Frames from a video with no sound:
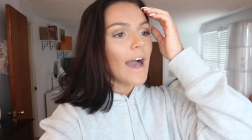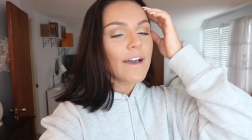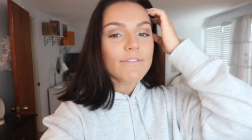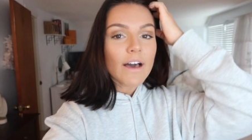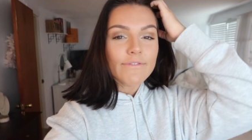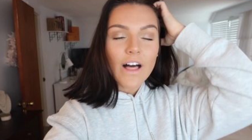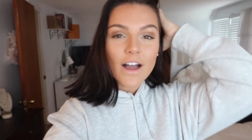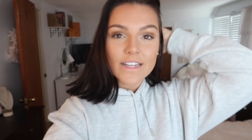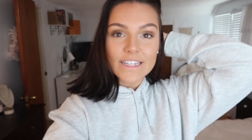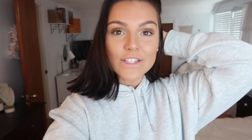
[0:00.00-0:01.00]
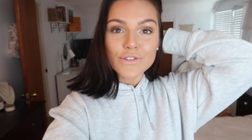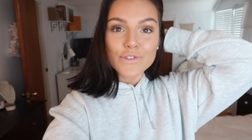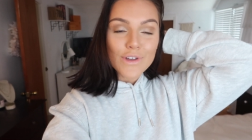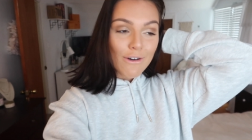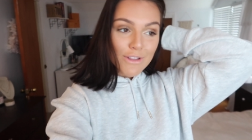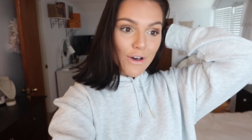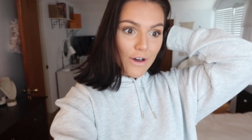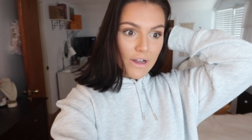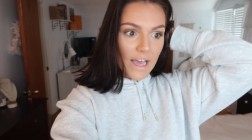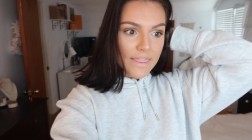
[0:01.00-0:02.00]
I have not vlogged in so
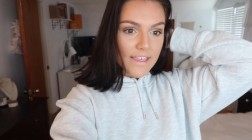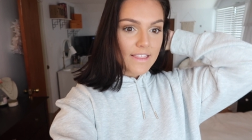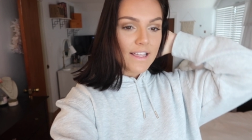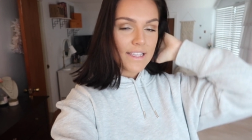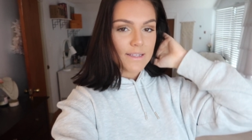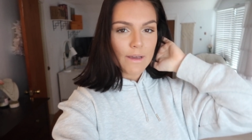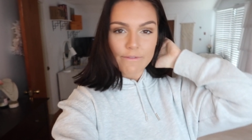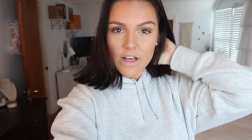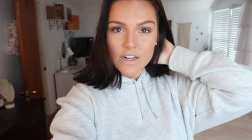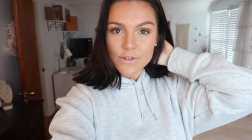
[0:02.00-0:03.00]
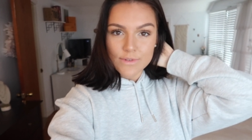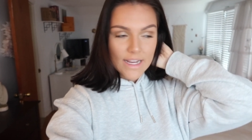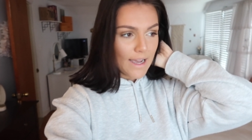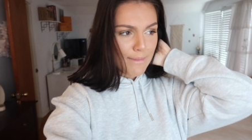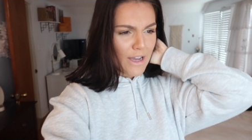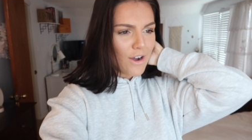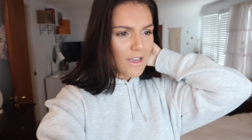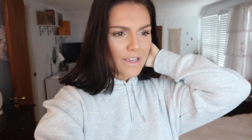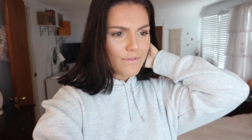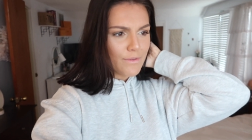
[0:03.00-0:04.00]
long. I think the last time I vlogged was when I got my
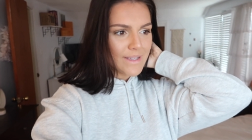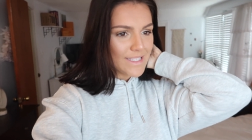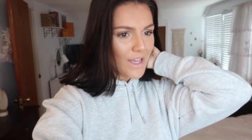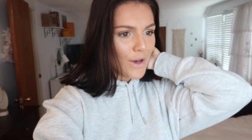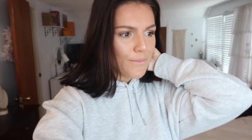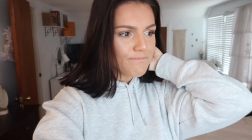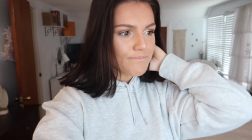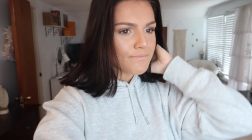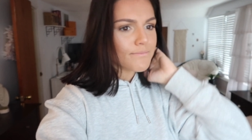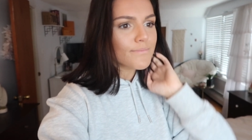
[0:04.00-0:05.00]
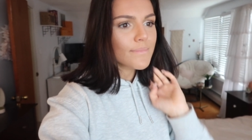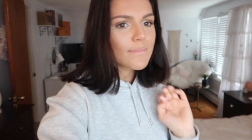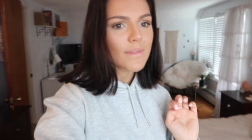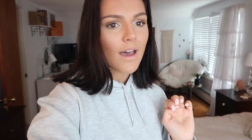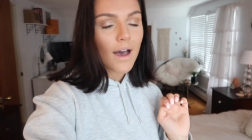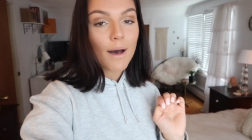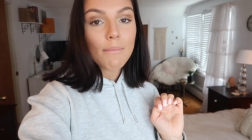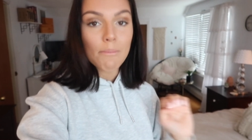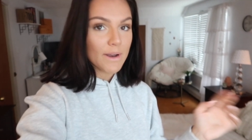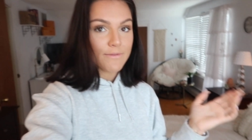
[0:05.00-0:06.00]
car like a few weeks ago.
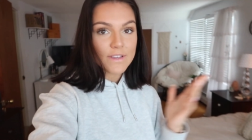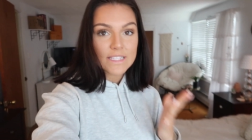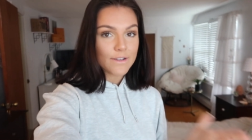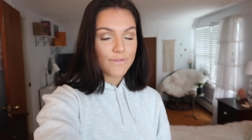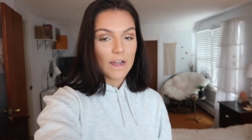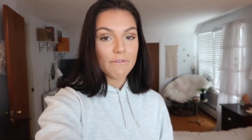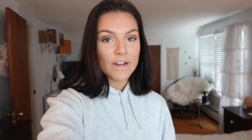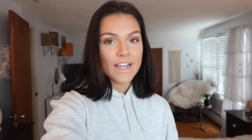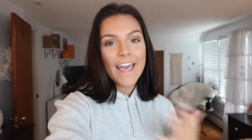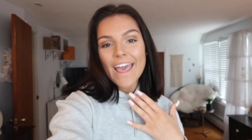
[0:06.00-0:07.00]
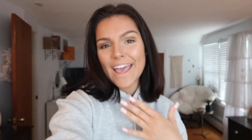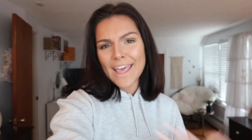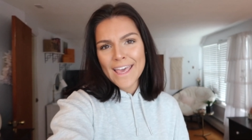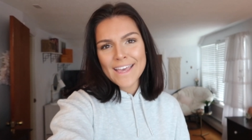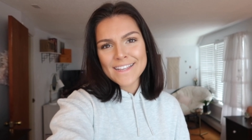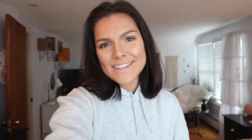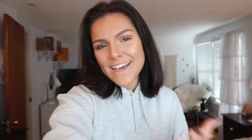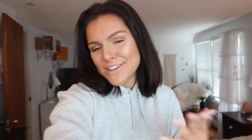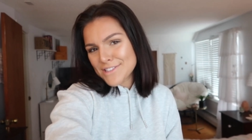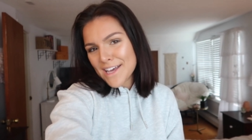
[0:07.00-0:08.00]
Um, but it feels like forever
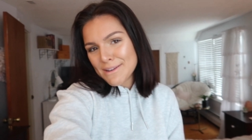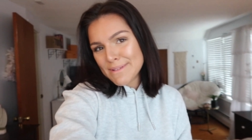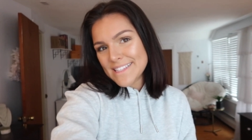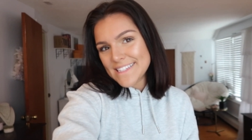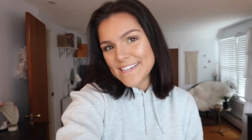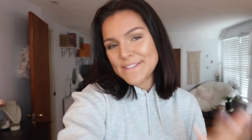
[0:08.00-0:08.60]
and I just kind of missed